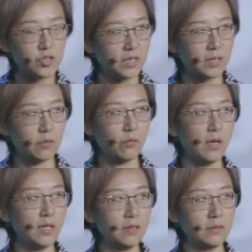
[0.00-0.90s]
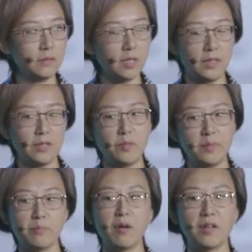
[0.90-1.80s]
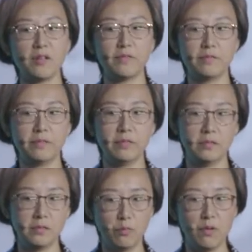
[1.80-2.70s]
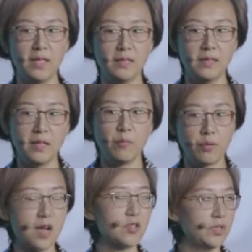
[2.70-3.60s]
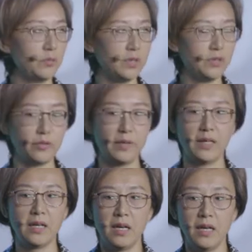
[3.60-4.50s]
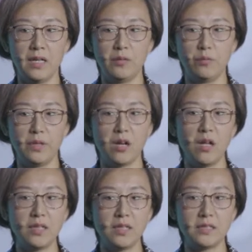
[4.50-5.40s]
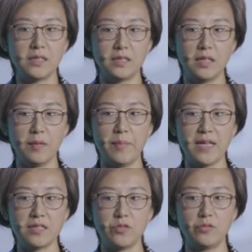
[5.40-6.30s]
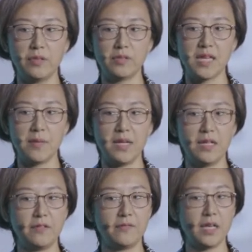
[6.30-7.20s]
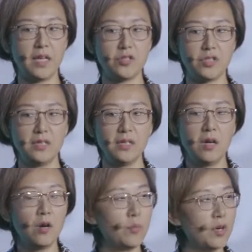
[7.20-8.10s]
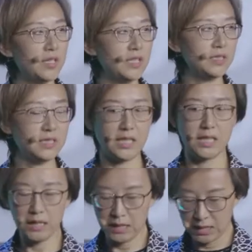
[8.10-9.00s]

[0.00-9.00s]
share one, a little bit part of one project we're doing. And we call it uh, real-time identification, PaRTI-seq.